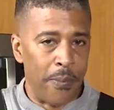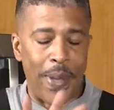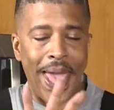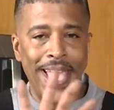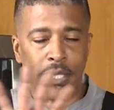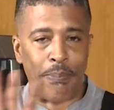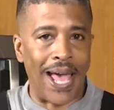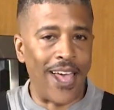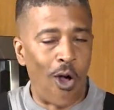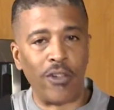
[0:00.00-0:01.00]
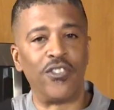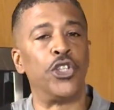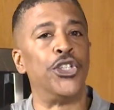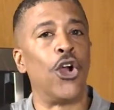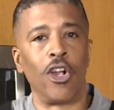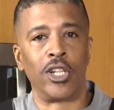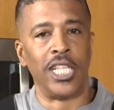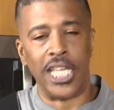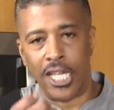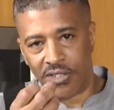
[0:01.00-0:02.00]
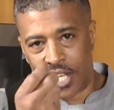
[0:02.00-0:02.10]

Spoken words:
passed by all of the dark leaves,